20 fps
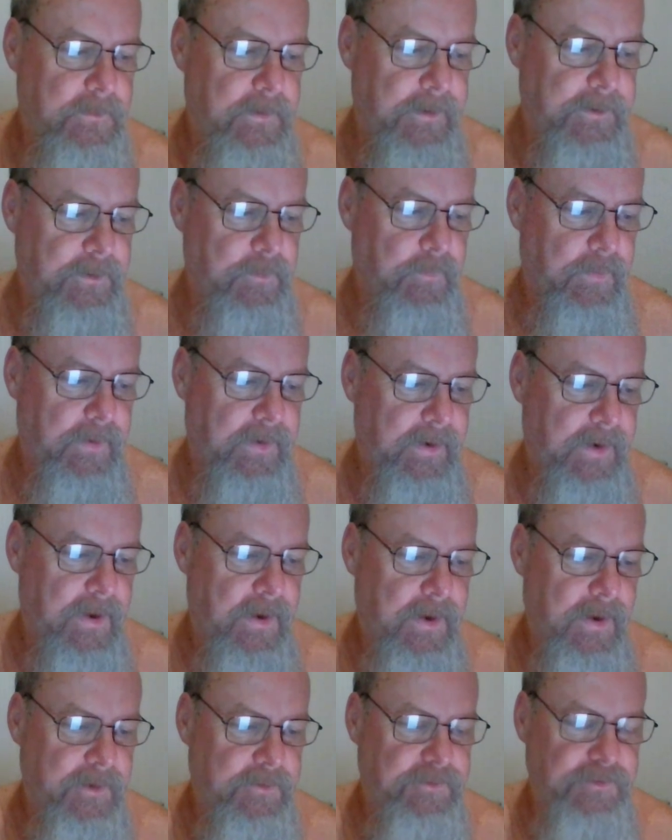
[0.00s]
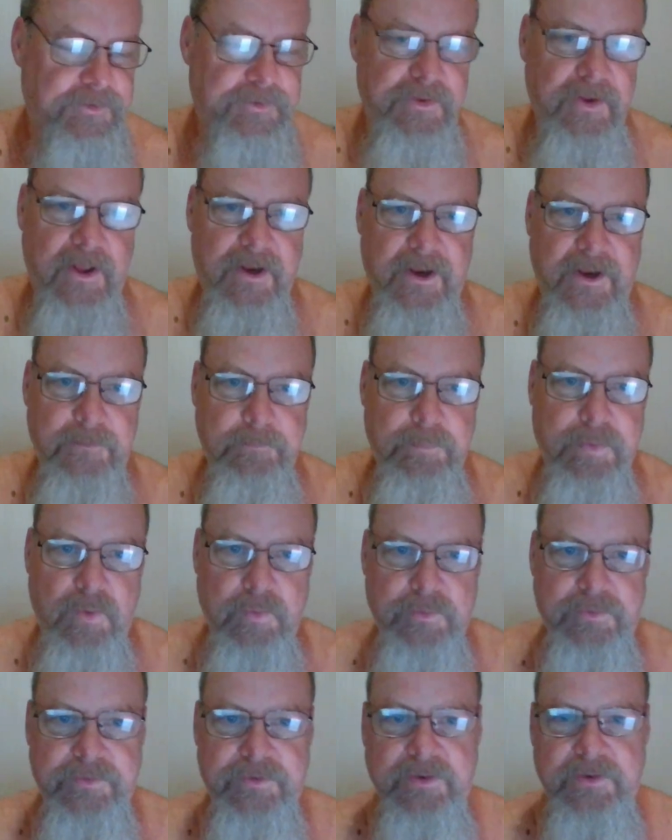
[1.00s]
anyway, I just thought I'd
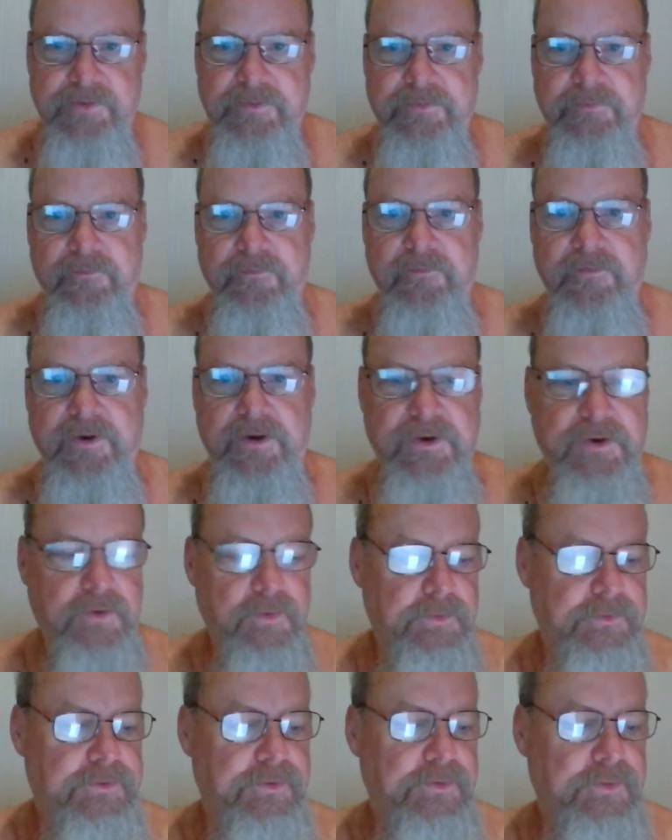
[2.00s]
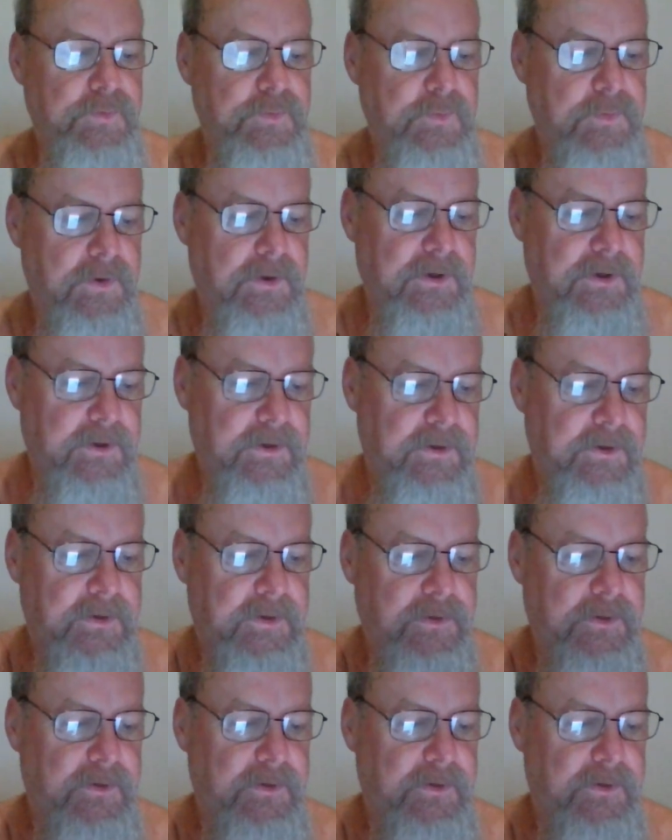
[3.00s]
post this video to